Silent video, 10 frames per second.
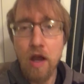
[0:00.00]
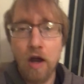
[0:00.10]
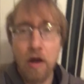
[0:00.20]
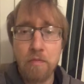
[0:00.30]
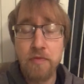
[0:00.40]

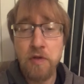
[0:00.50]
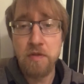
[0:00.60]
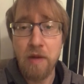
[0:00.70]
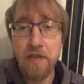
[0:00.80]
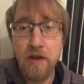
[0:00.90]
those
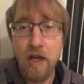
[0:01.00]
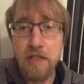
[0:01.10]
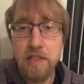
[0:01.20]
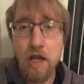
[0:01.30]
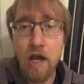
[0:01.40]
are my
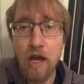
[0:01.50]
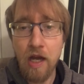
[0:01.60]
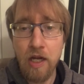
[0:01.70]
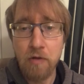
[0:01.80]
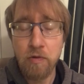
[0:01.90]
thoughts.
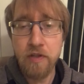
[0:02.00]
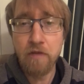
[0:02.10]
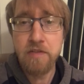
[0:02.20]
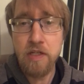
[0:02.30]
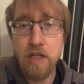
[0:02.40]
I would
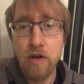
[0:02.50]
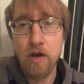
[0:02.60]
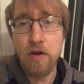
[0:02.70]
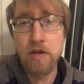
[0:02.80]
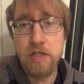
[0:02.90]
love to hear
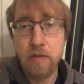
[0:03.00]
yours